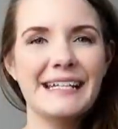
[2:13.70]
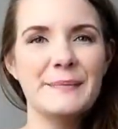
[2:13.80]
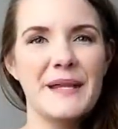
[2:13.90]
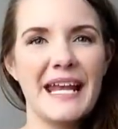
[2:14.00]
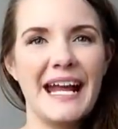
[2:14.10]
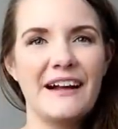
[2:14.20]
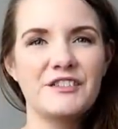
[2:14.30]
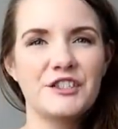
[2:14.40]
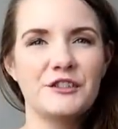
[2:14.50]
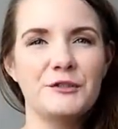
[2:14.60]
item that I have
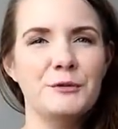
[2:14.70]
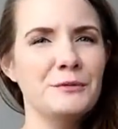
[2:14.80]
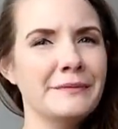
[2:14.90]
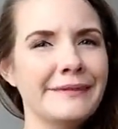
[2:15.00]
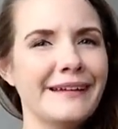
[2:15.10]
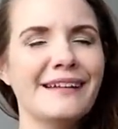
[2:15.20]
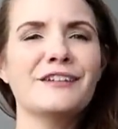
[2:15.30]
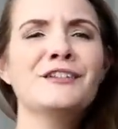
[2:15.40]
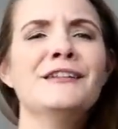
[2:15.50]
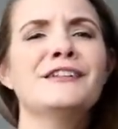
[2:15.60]
to show you, not
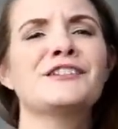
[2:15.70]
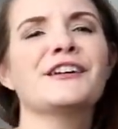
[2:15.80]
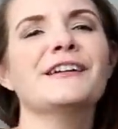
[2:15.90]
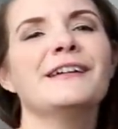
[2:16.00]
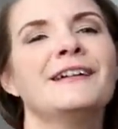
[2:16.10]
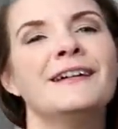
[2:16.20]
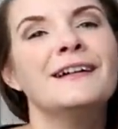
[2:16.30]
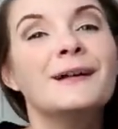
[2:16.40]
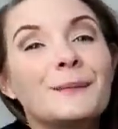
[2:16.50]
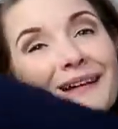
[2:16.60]
actually the shirt,
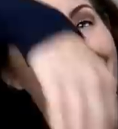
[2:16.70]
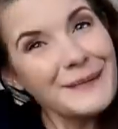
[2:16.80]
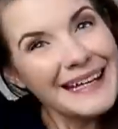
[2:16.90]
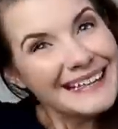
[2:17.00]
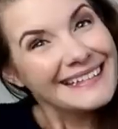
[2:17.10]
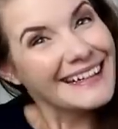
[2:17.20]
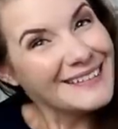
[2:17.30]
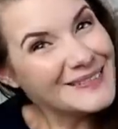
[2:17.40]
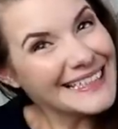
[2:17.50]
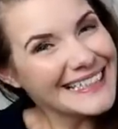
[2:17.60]
not the pants
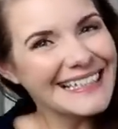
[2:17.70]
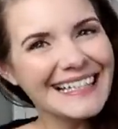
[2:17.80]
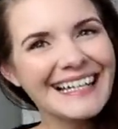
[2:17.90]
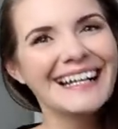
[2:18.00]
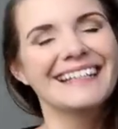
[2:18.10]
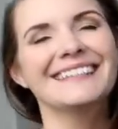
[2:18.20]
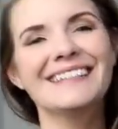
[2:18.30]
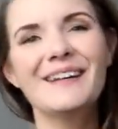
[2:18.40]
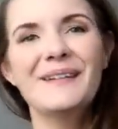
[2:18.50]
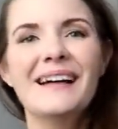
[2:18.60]
I'm wearing.
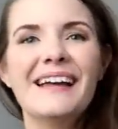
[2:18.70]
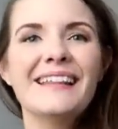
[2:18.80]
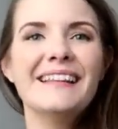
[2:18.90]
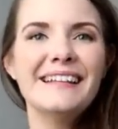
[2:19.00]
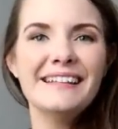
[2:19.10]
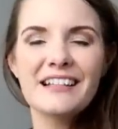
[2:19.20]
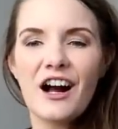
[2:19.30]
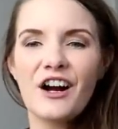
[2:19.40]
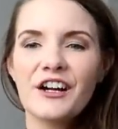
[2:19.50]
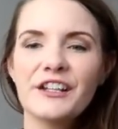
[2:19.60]
So these
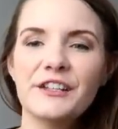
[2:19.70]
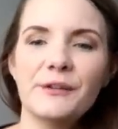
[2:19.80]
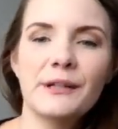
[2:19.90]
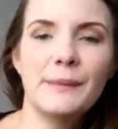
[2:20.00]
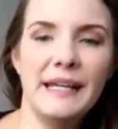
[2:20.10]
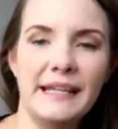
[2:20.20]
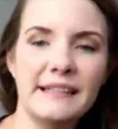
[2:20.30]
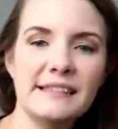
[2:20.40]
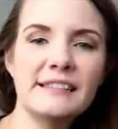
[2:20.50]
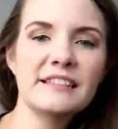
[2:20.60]
are yoga
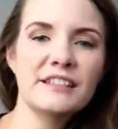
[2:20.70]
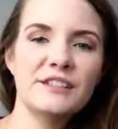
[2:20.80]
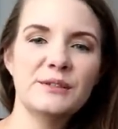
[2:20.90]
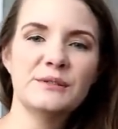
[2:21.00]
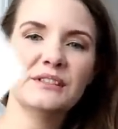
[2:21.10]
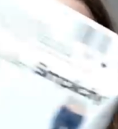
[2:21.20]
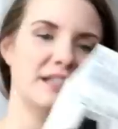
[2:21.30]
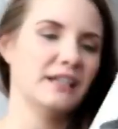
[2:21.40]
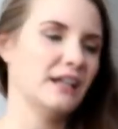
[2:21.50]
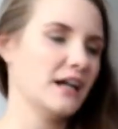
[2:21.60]
pants
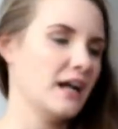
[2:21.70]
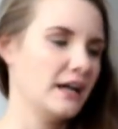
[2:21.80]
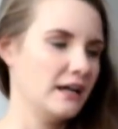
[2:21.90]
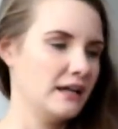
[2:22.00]
using